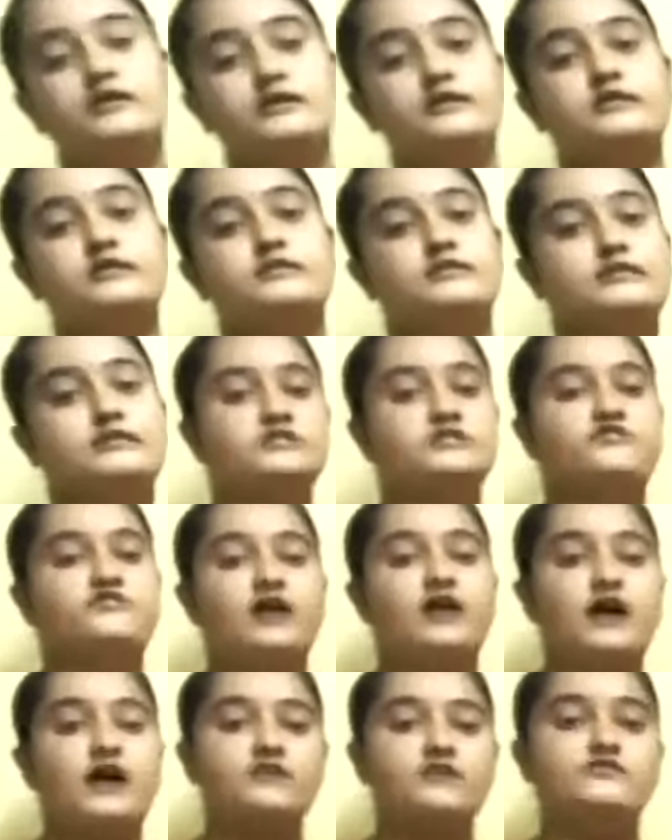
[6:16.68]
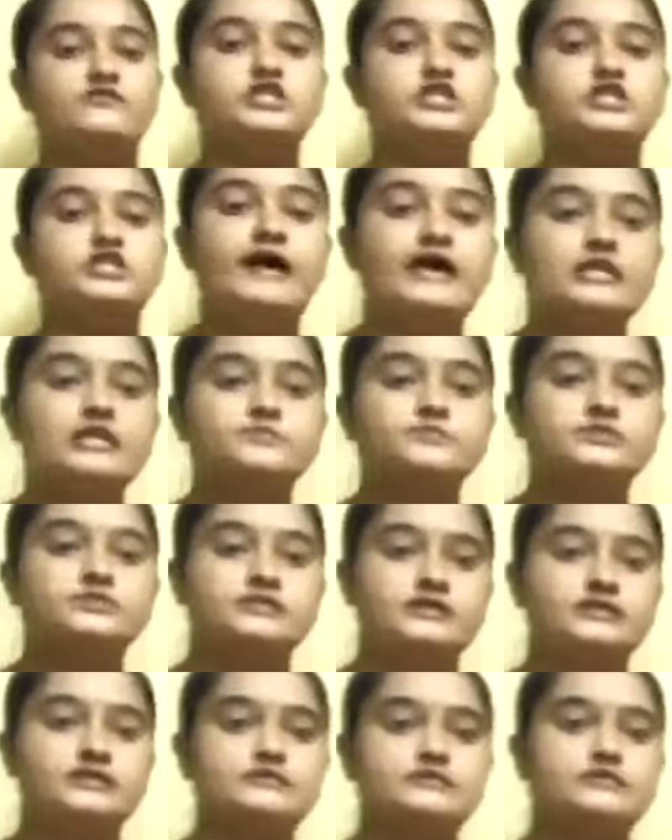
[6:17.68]
this flower which helps
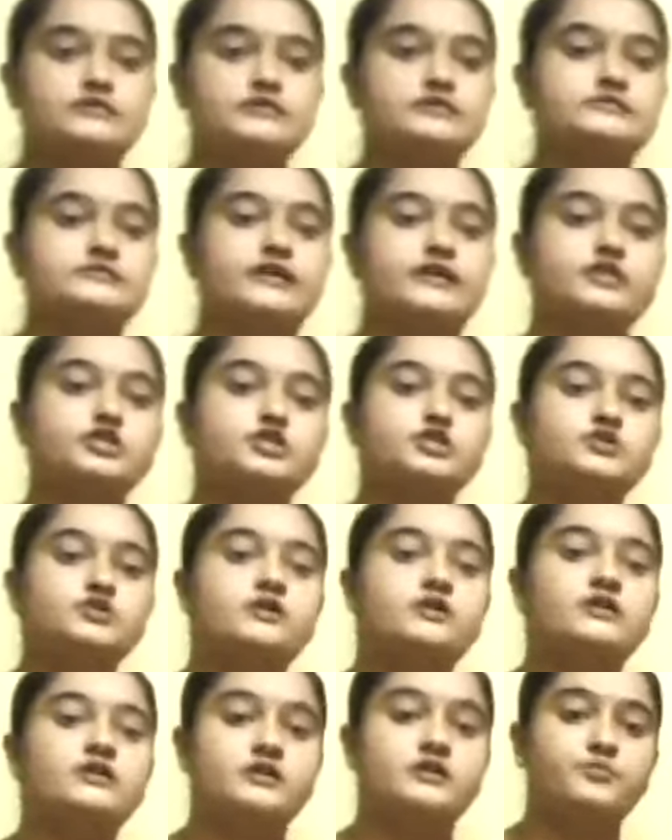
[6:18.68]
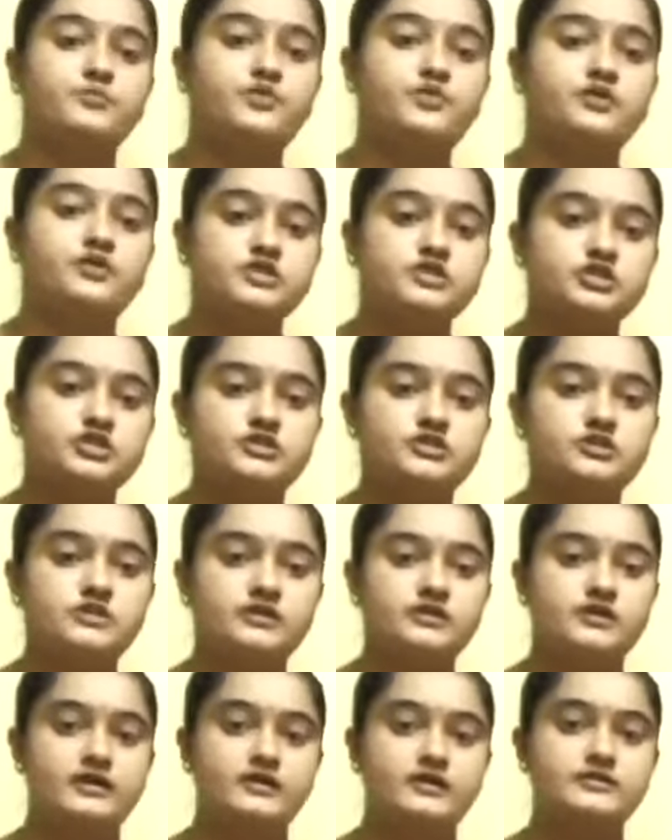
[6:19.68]
in the sexual reproduction
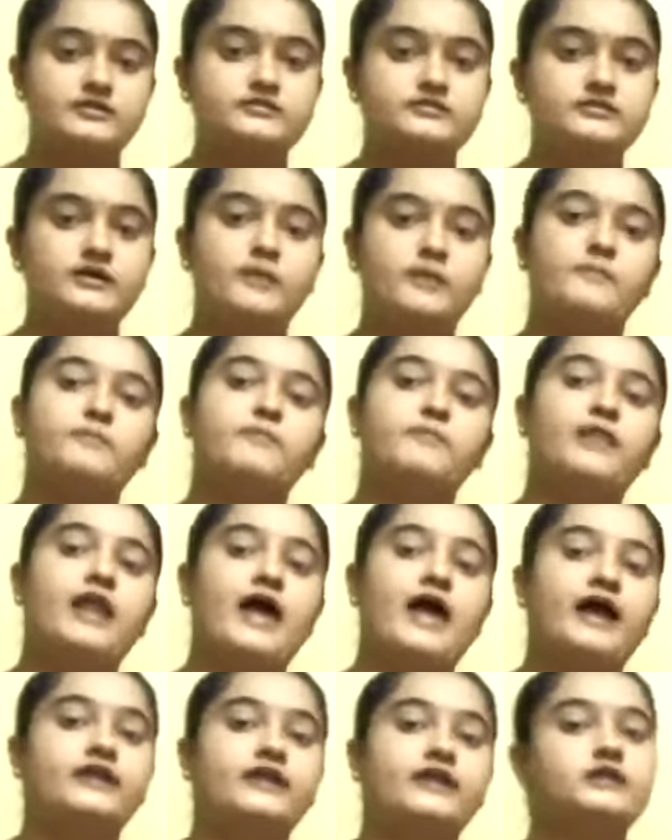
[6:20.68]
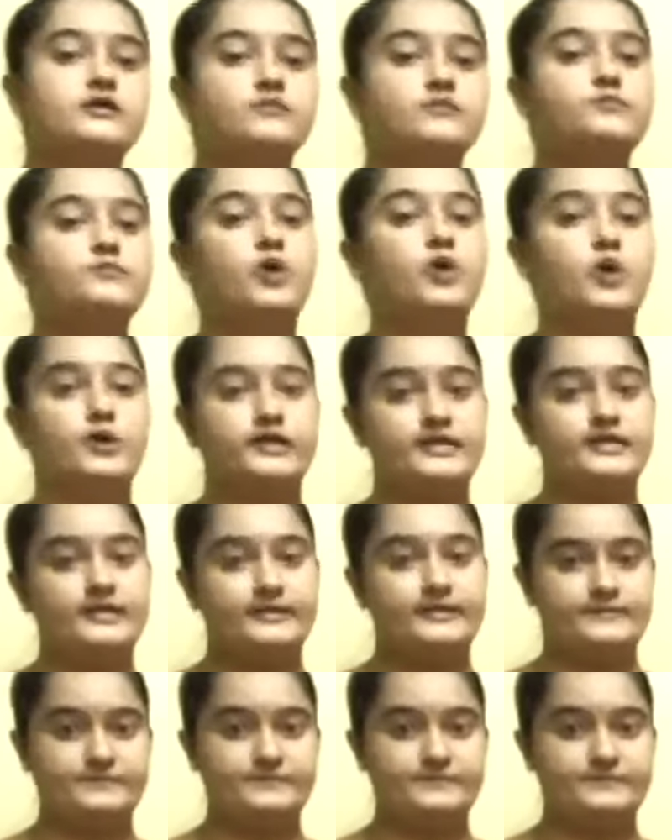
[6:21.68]
in the plant body.